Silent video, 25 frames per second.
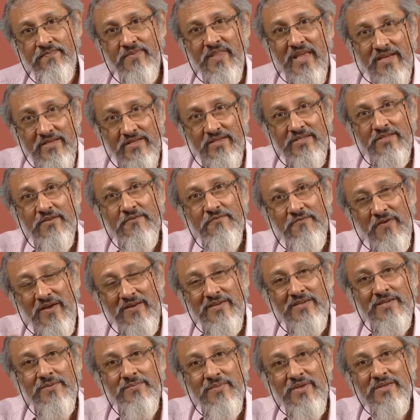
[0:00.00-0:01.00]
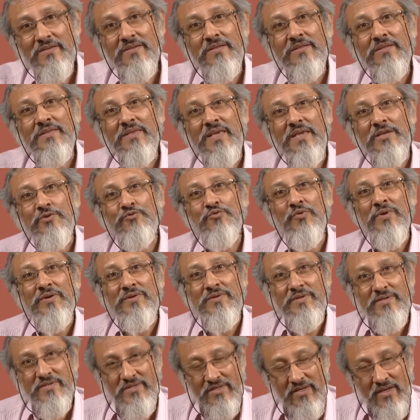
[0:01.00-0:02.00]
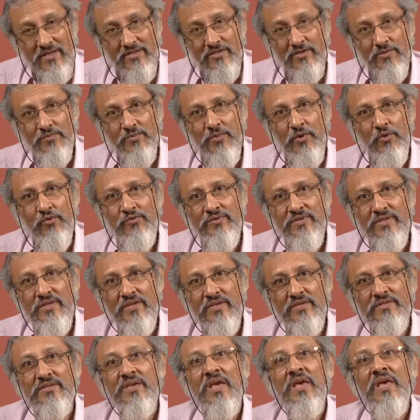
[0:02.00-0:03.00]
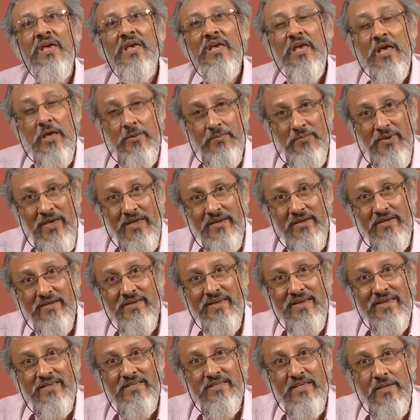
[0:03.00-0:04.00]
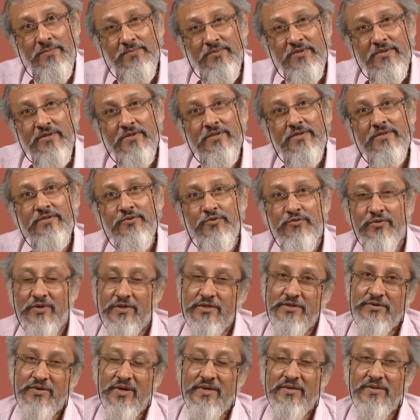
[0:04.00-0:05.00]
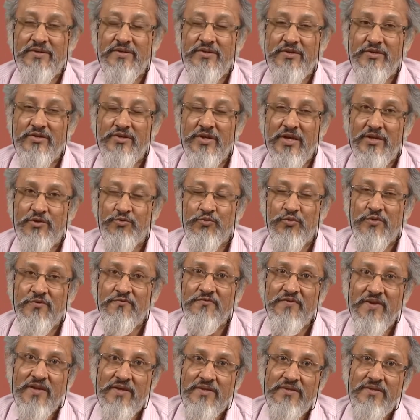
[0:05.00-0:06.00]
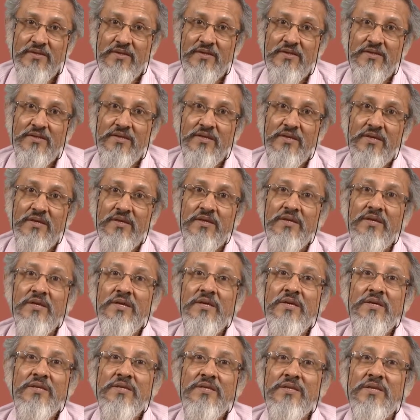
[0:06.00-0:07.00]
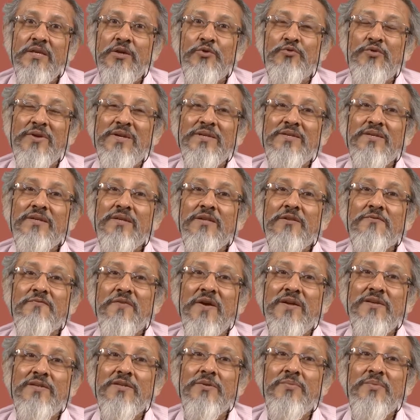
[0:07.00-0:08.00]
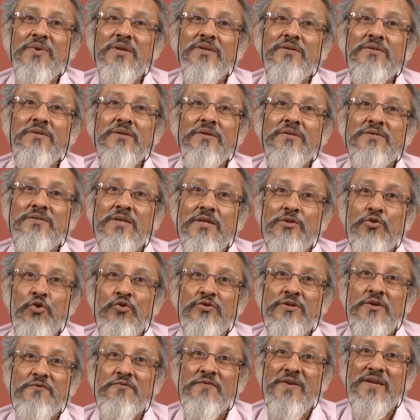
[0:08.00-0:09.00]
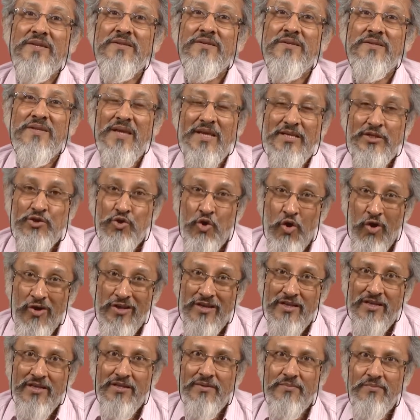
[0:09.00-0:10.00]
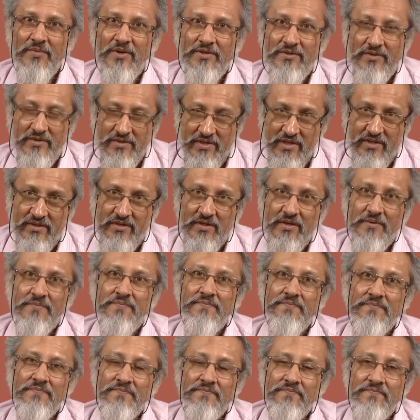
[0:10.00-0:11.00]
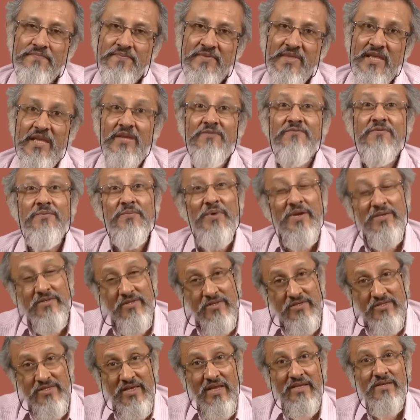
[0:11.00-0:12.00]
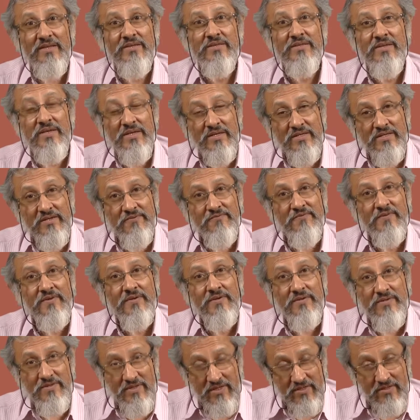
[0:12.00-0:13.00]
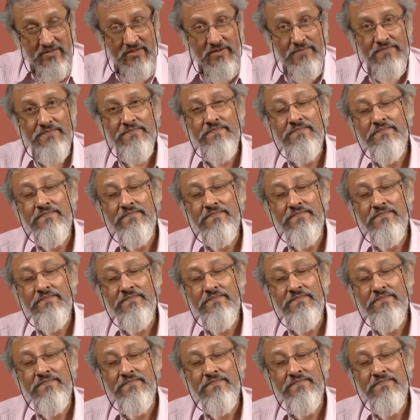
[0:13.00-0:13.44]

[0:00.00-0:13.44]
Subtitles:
That is the fundamental thing to understand about these apparent exceptions to the strategy shadow effect, that the theoretical fundamentals are not affected at all by the data, even by the challenging and difficult data.